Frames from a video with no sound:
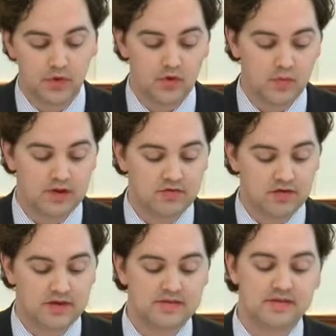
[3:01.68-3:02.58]
We have
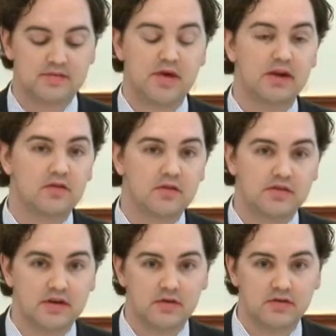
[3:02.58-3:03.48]
36 medical
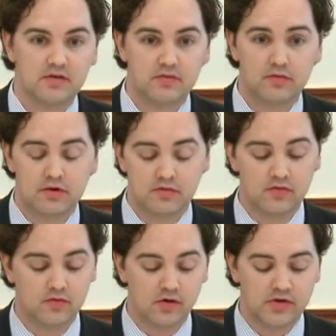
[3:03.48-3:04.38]
centers and over
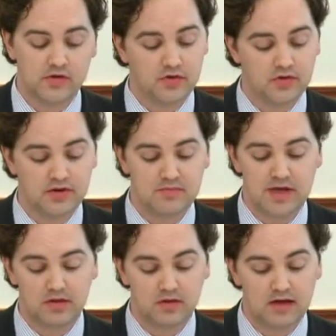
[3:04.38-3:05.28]
430
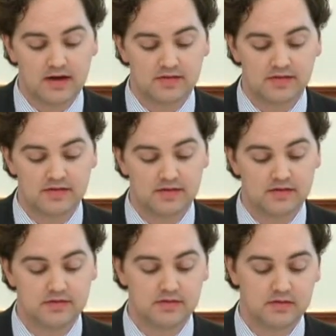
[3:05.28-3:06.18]
medical
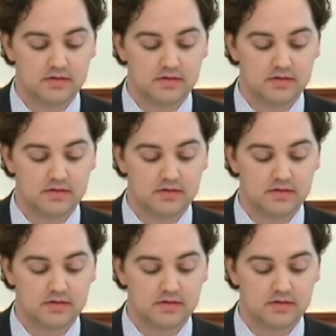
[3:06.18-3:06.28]
offices,